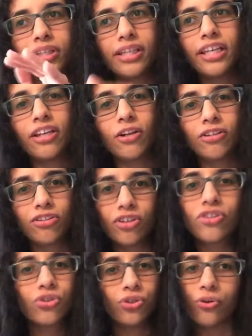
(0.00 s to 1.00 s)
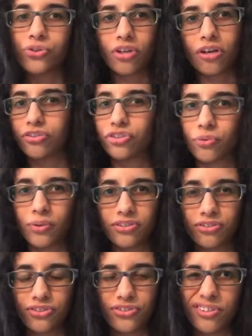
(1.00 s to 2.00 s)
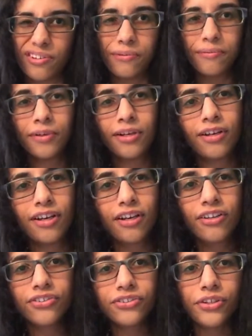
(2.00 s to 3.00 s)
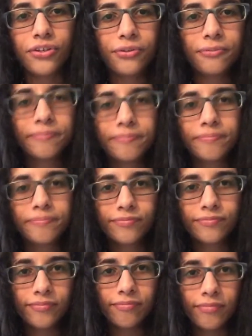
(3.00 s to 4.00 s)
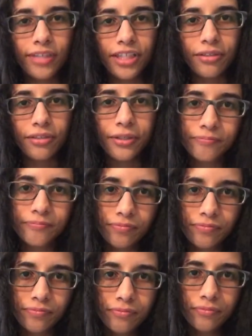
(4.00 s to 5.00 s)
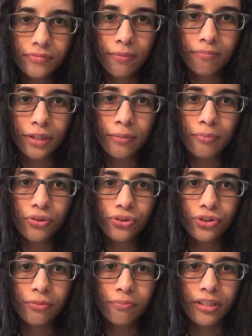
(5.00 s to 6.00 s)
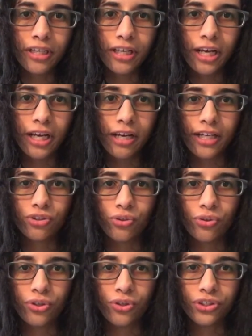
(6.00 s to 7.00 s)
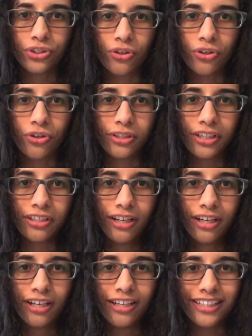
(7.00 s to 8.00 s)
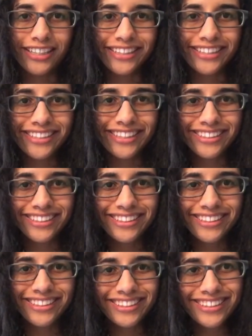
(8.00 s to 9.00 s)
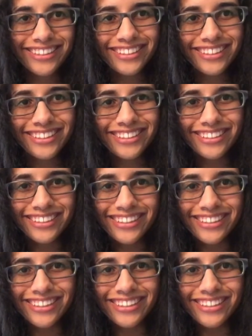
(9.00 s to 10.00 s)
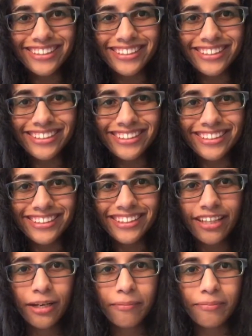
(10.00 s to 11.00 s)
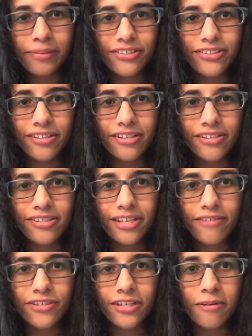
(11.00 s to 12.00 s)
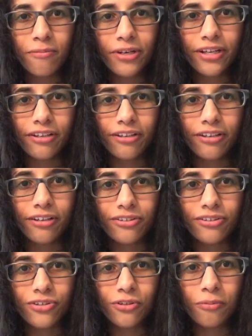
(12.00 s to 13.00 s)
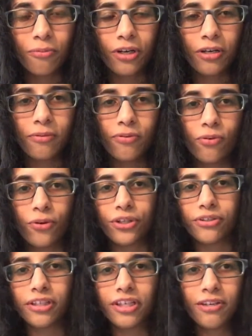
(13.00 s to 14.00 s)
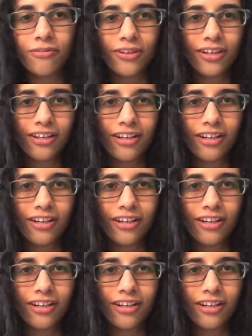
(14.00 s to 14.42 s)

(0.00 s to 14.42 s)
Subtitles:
would lead to those consequences. So, anyway, people should behave like George Carlin. I cannot say I know who that is. Please stay safe, Zamri, and others too. Pray before you leave.